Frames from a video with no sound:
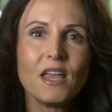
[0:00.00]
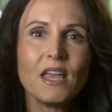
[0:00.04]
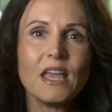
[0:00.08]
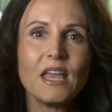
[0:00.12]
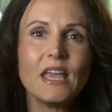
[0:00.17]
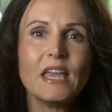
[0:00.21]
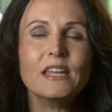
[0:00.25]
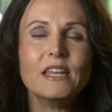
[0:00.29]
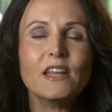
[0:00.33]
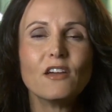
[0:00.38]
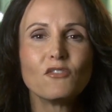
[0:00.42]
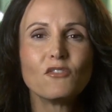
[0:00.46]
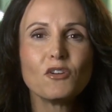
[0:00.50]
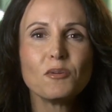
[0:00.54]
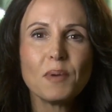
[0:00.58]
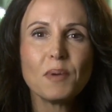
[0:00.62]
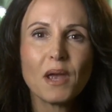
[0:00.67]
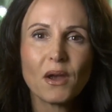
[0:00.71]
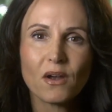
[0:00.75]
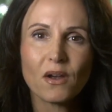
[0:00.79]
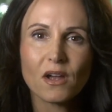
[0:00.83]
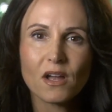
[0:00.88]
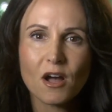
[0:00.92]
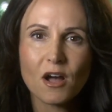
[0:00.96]
In every
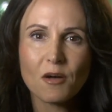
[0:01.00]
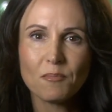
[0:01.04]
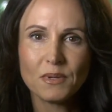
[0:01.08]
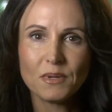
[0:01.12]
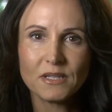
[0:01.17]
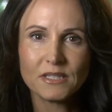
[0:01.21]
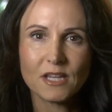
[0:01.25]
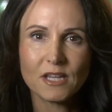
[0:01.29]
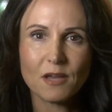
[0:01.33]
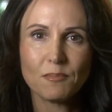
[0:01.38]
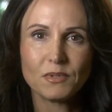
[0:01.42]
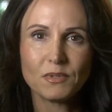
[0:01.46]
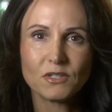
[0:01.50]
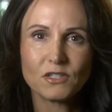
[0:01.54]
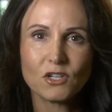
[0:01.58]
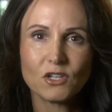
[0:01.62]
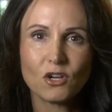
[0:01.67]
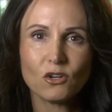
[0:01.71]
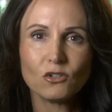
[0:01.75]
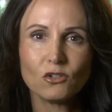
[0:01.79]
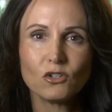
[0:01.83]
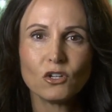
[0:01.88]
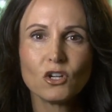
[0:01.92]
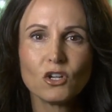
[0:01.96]
Parent Compass
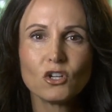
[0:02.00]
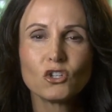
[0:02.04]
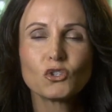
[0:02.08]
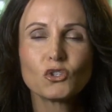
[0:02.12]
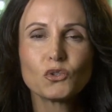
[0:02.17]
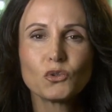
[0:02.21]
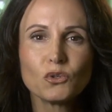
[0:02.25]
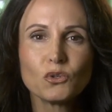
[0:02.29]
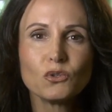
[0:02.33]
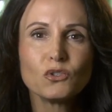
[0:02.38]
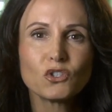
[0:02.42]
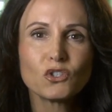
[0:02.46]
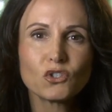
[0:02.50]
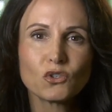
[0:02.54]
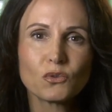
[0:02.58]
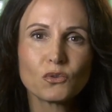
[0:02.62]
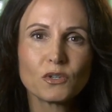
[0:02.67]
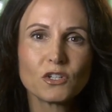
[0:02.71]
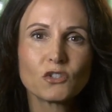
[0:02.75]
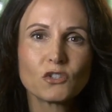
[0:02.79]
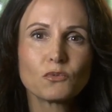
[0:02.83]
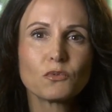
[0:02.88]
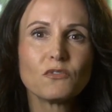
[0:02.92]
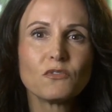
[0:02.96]
episode, true
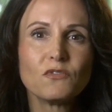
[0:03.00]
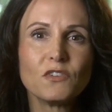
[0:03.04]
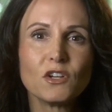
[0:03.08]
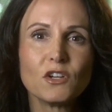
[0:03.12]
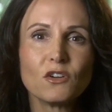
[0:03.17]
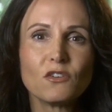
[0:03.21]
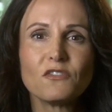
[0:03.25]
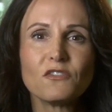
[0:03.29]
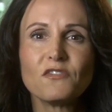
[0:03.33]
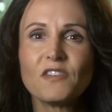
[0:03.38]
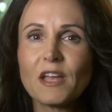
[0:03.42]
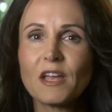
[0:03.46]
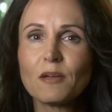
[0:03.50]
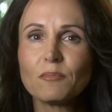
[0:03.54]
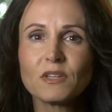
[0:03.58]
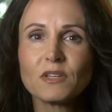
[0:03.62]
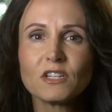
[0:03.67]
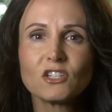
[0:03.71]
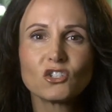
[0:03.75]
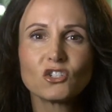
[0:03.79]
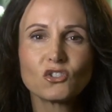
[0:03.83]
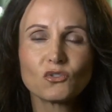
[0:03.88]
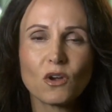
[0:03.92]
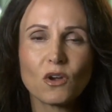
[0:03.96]
stories reveal family
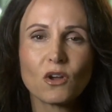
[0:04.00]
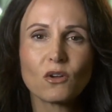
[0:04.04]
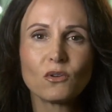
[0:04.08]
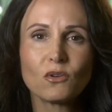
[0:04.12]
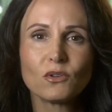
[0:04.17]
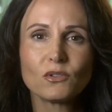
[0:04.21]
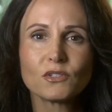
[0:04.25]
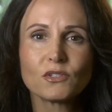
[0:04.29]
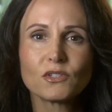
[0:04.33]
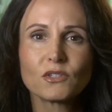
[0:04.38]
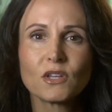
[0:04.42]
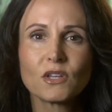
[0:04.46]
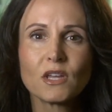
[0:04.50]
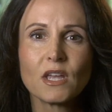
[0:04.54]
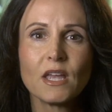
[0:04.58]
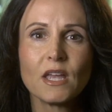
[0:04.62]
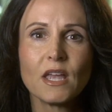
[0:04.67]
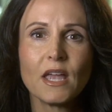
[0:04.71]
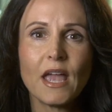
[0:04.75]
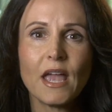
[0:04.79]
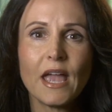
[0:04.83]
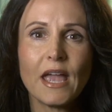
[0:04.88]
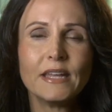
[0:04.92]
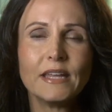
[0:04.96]
struggles
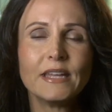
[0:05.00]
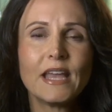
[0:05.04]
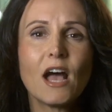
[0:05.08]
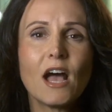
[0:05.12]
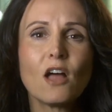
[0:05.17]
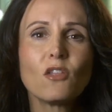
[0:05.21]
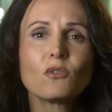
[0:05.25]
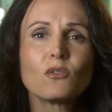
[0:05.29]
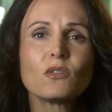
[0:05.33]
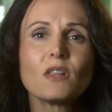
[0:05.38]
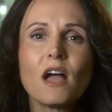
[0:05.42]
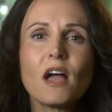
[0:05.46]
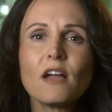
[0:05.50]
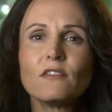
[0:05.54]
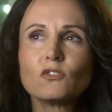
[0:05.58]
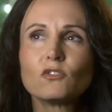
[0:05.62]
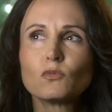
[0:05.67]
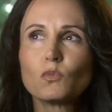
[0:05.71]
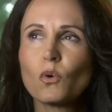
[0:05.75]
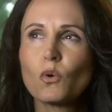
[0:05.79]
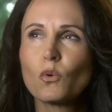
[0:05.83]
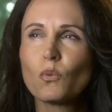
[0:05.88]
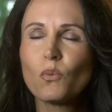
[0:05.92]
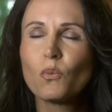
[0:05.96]
and how their lives
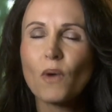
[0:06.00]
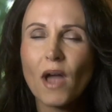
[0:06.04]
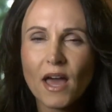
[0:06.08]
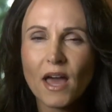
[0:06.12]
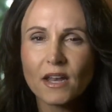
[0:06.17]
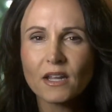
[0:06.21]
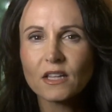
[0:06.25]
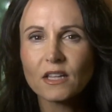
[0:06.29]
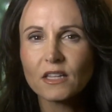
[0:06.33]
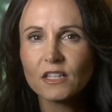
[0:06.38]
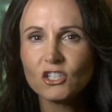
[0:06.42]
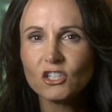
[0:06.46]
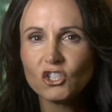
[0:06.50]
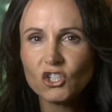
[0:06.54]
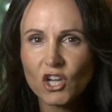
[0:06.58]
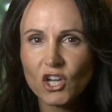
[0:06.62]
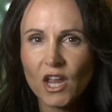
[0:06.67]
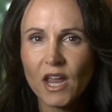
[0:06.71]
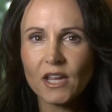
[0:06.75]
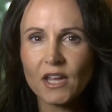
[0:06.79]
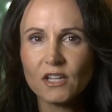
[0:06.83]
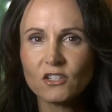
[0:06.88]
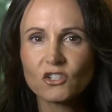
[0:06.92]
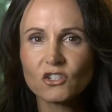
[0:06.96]
were radically
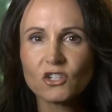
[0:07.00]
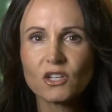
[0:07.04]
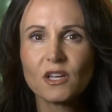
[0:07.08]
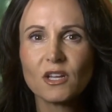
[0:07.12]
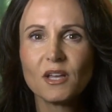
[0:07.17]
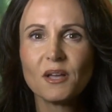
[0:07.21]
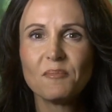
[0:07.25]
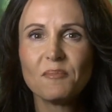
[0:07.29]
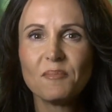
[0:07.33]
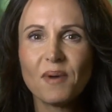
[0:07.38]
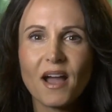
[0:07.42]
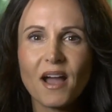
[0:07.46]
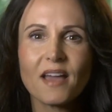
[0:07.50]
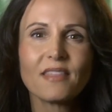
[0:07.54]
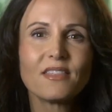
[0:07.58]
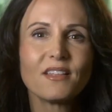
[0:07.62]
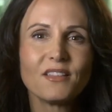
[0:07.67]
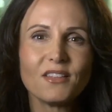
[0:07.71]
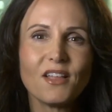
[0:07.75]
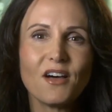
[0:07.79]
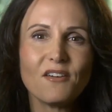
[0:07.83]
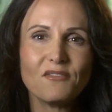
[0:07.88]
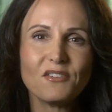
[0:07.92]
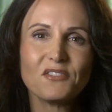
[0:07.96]
changed by the
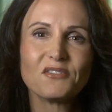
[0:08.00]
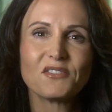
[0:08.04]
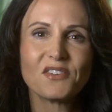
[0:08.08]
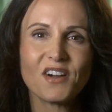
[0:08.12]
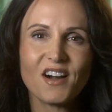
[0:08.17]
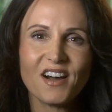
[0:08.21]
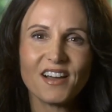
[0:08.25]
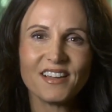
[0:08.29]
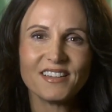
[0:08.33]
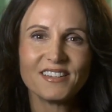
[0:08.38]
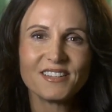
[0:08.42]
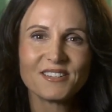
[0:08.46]
love of God.